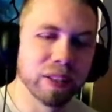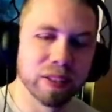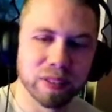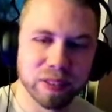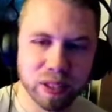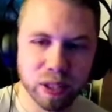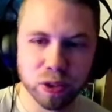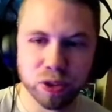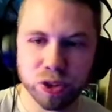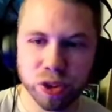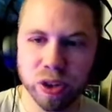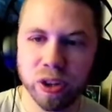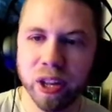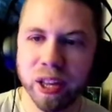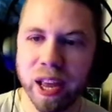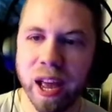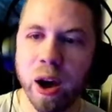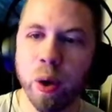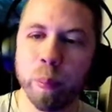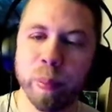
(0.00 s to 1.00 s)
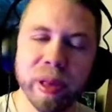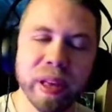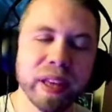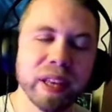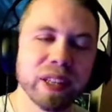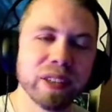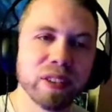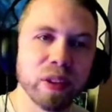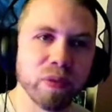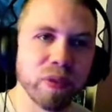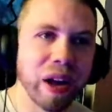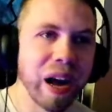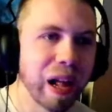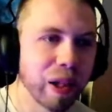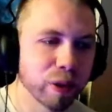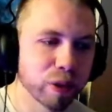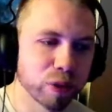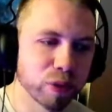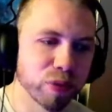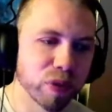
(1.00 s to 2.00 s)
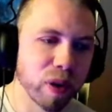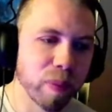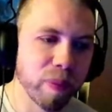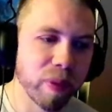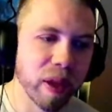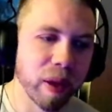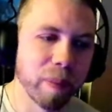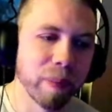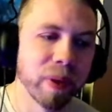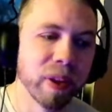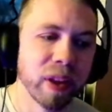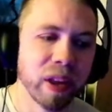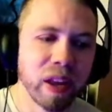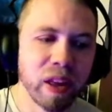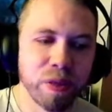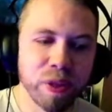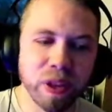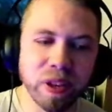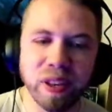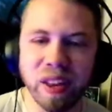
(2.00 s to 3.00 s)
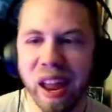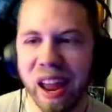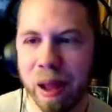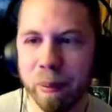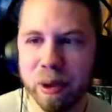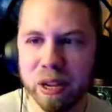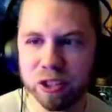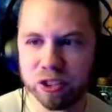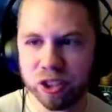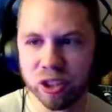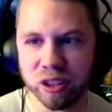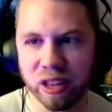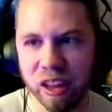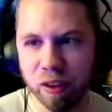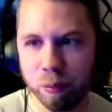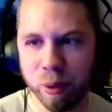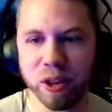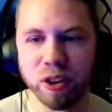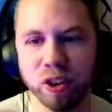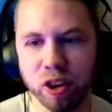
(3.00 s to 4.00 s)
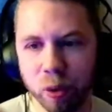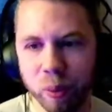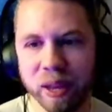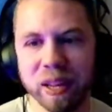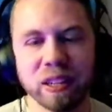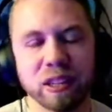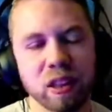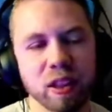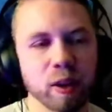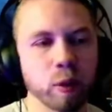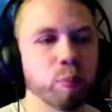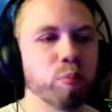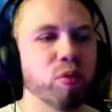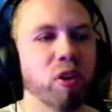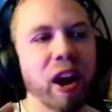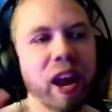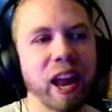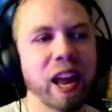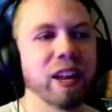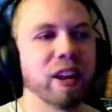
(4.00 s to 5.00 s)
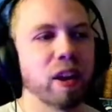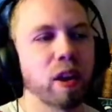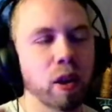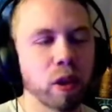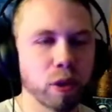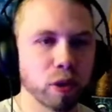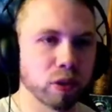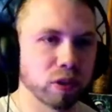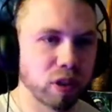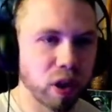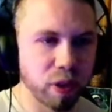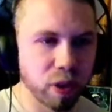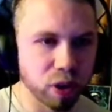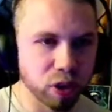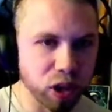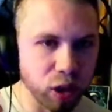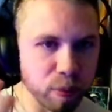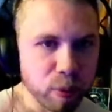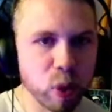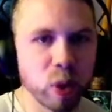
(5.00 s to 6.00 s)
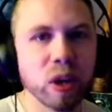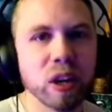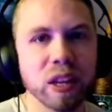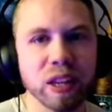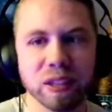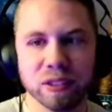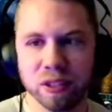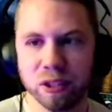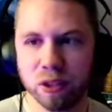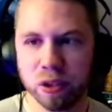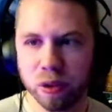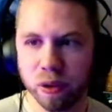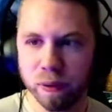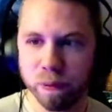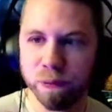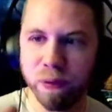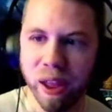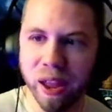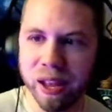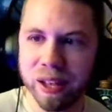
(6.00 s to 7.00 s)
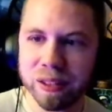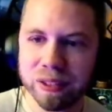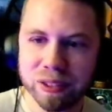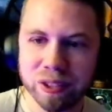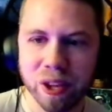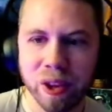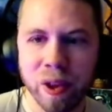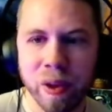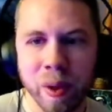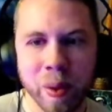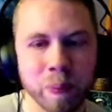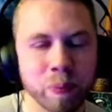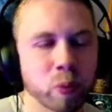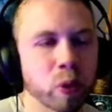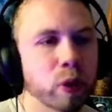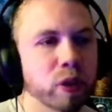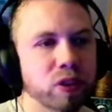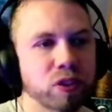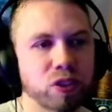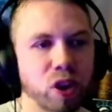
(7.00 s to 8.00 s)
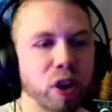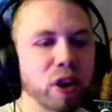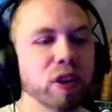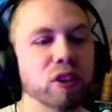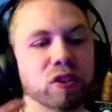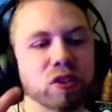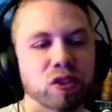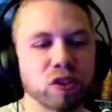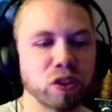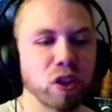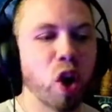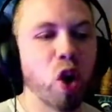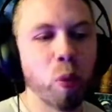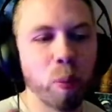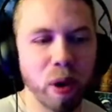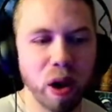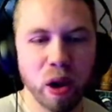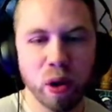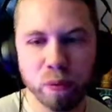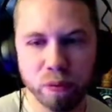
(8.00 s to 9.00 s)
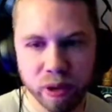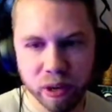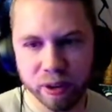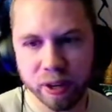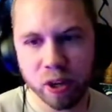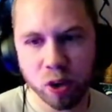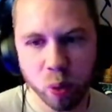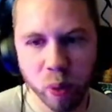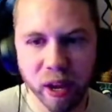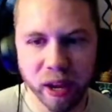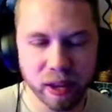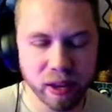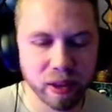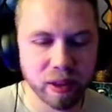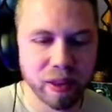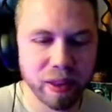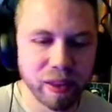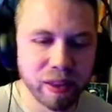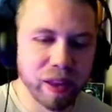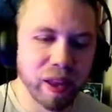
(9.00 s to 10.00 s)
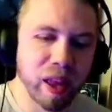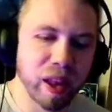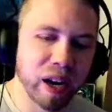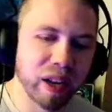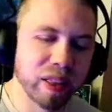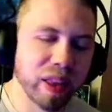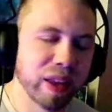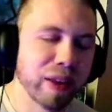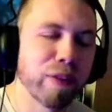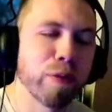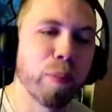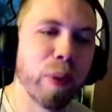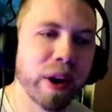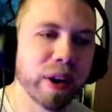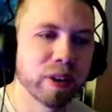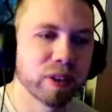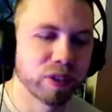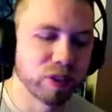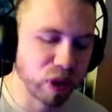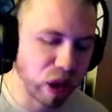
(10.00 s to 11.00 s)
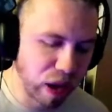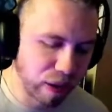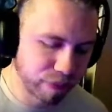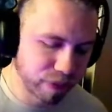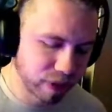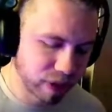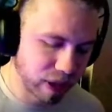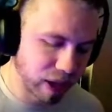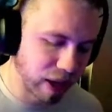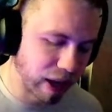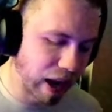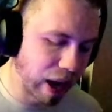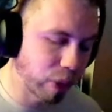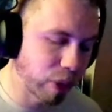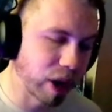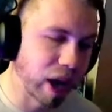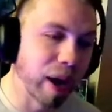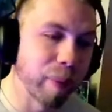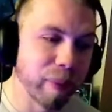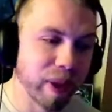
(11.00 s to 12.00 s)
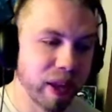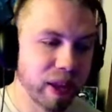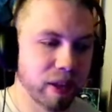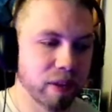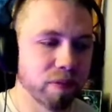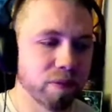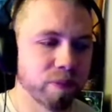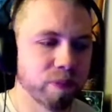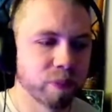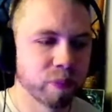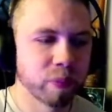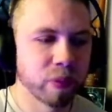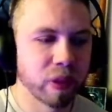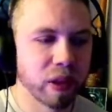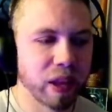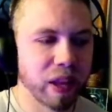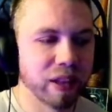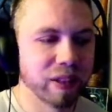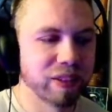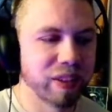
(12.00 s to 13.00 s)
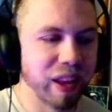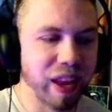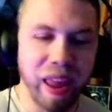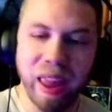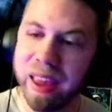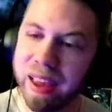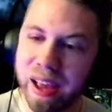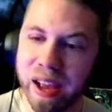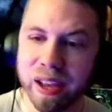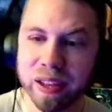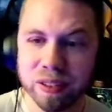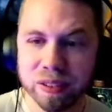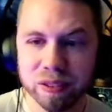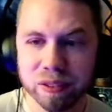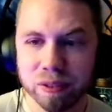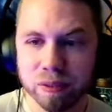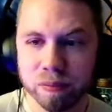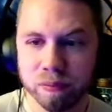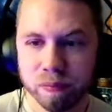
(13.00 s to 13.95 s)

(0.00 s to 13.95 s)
still churning out billions of dollars from them. The damage that they've been doing to their brand and to their to their communities and to their fans starting to snowball very quick. And I think if Microsoft can now come in and say, "Hey guys,